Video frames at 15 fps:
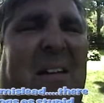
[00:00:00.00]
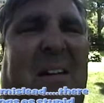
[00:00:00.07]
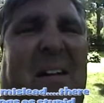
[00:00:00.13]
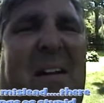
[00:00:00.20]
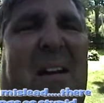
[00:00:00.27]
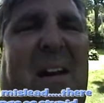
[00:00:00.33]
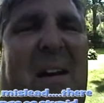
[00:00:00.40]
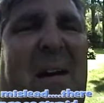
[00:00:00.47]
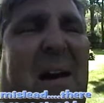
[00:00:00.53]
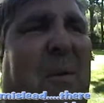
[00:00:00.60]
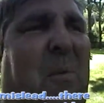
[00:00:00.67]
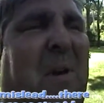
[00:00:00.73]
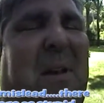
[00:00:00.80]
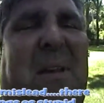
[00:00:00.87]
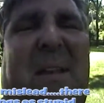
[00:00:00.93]

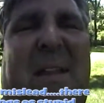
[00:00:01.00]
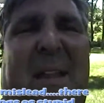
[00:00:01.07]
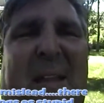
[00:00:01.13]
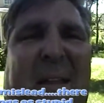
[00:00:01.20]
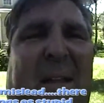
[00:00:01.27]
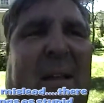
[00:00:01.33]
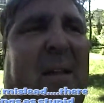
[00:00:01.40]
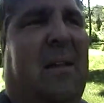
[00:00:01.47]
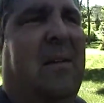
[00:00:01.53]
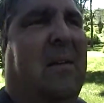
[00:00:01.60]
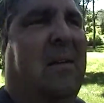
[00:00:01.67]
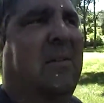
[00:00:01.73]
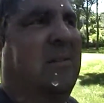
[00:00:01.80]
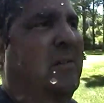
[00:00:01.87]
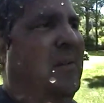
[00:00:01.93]
on one knee or